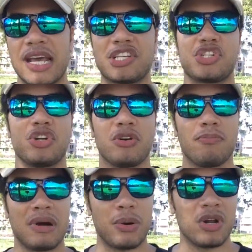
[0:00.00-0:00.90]
next year,
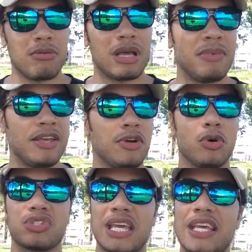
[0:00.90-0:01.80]
one of my main
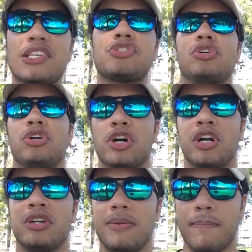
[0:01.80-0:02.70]
goals is to
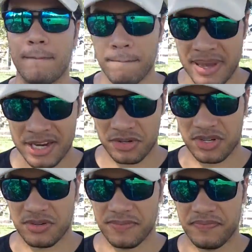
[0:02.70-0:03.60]
learn
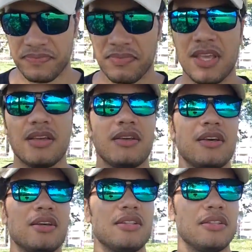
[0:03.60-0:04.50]
Mandarin.
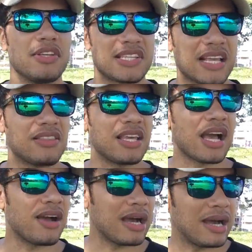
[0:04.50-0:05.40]
The second
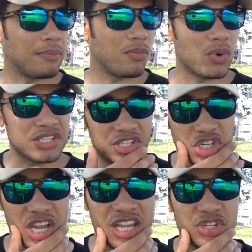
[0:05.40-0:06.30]
thing I want
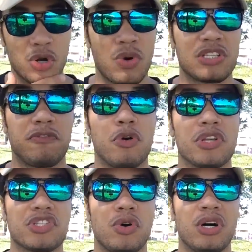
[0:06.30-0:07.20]
to
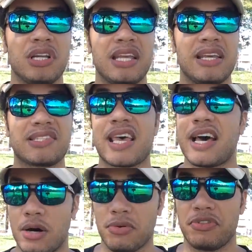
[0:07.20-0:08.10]
focus on is
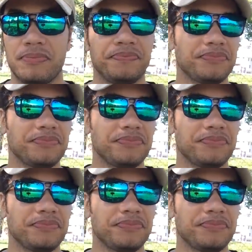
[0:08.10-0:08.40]
health.